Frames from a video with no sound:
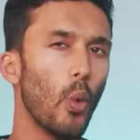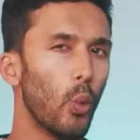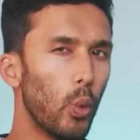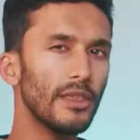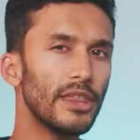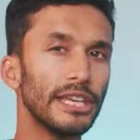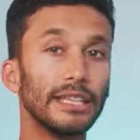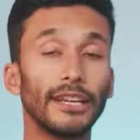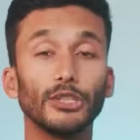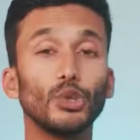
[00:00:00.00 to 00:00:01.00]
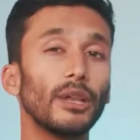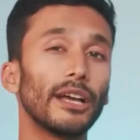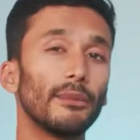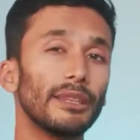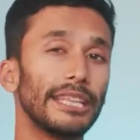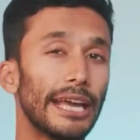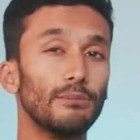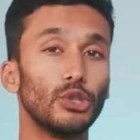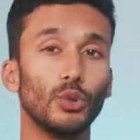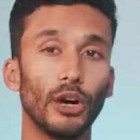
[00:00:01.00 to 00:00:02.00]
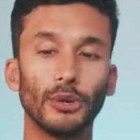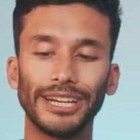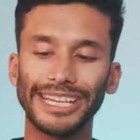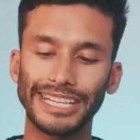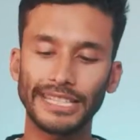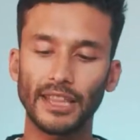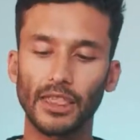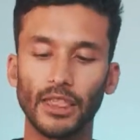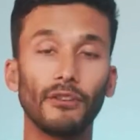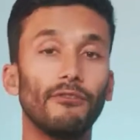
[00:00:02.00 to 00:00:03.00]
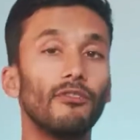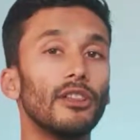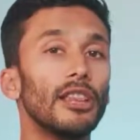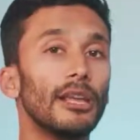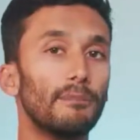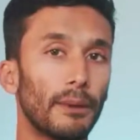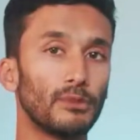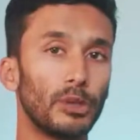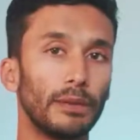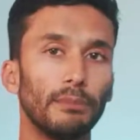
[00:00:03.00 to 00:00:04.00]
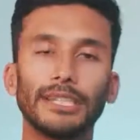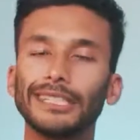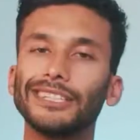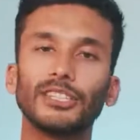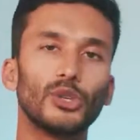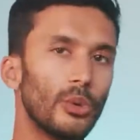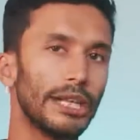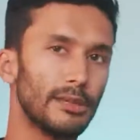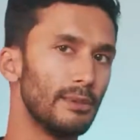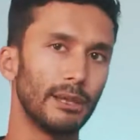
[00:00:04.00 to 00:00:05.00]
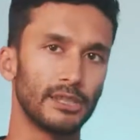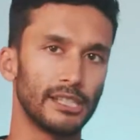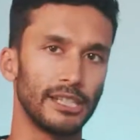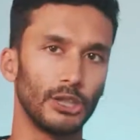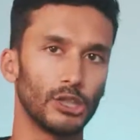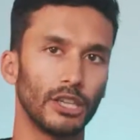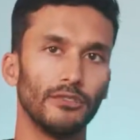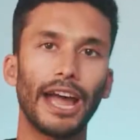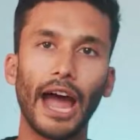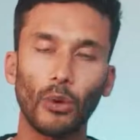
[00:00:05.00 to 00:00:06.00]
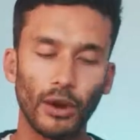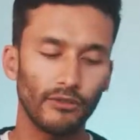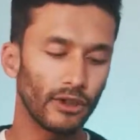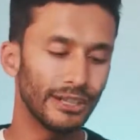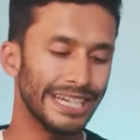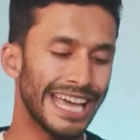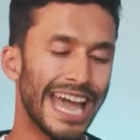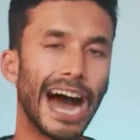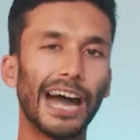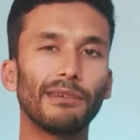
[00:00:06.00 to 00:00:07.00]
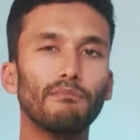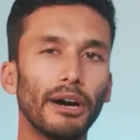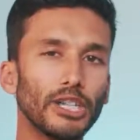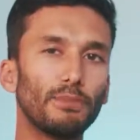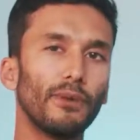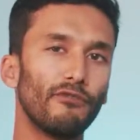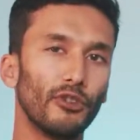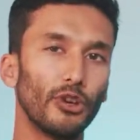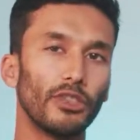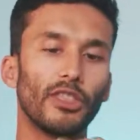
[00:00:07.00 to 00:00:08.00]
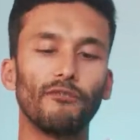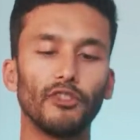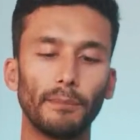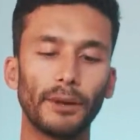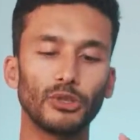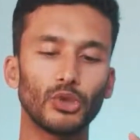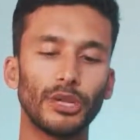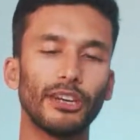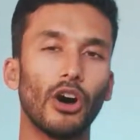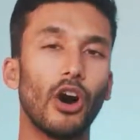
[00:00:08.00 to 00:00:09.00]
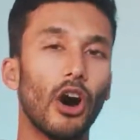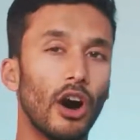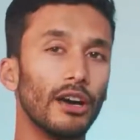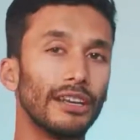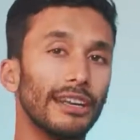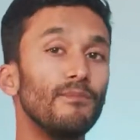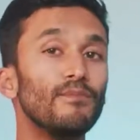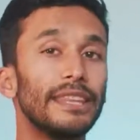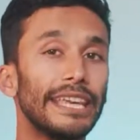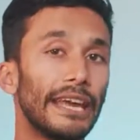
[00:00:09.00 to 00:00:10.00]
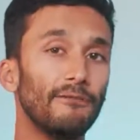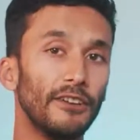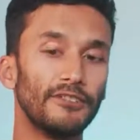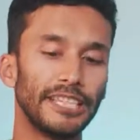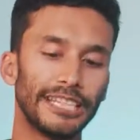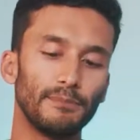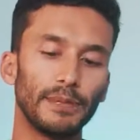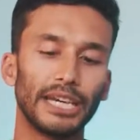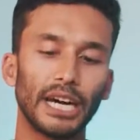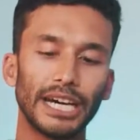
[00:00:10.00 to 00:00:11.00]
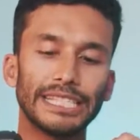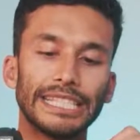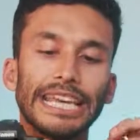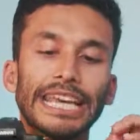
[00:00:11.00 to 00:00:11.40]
One thing that I do like about the M200 is the flip up screen, because it's great to be able to see yourself. However, I much prefer the flip out screen on the M50 is because